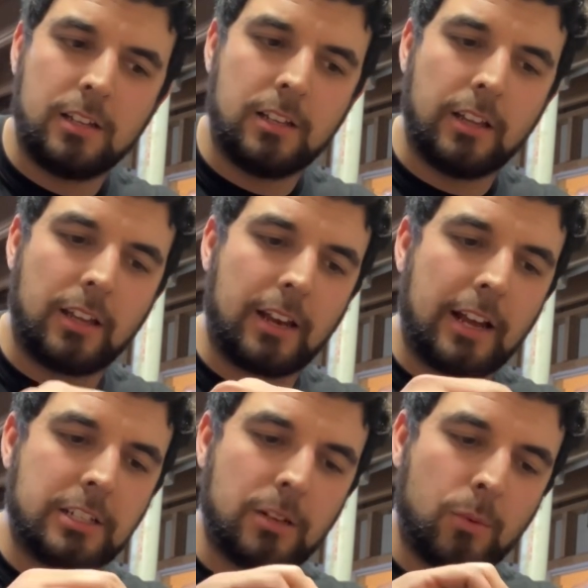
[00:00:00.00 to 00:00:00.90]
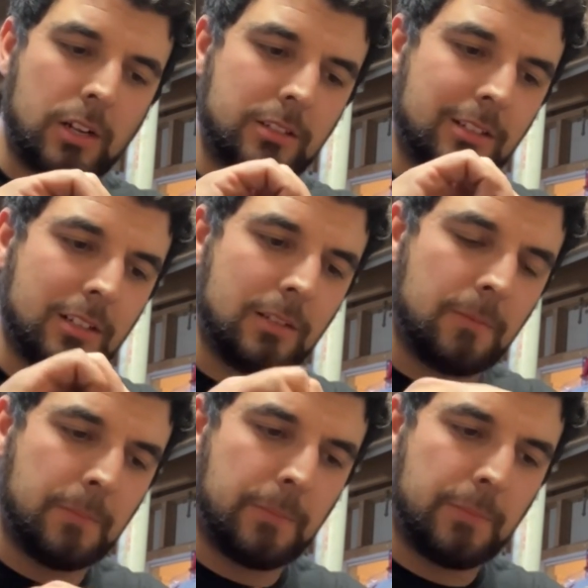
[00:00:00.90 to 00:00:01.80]
it actually wants to,
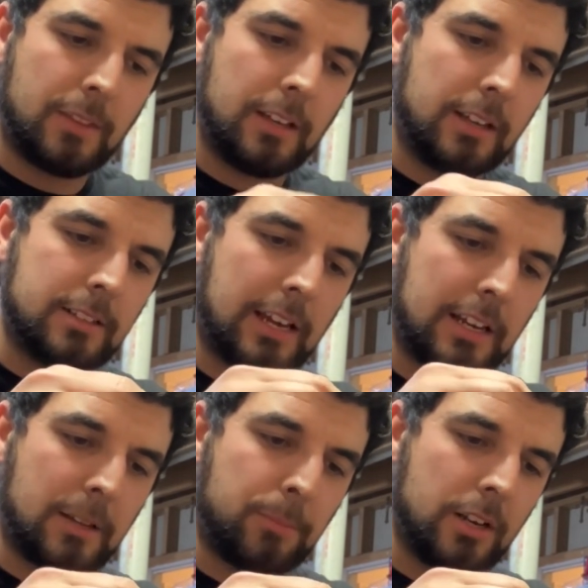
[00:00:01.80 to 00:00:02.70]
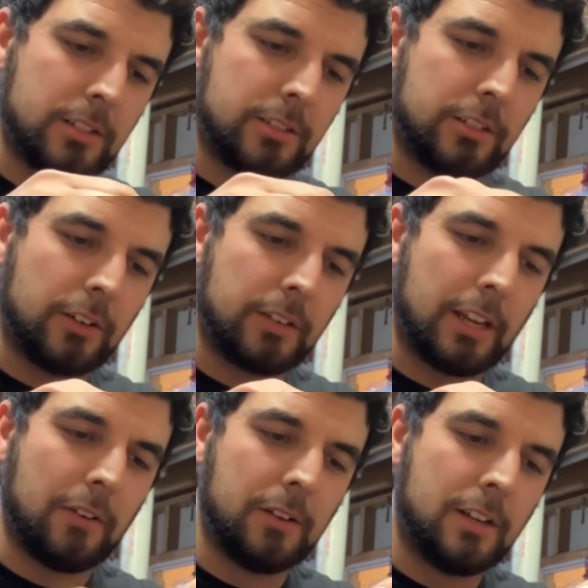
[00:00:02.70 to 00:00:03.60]
like it's got a compression stroke now.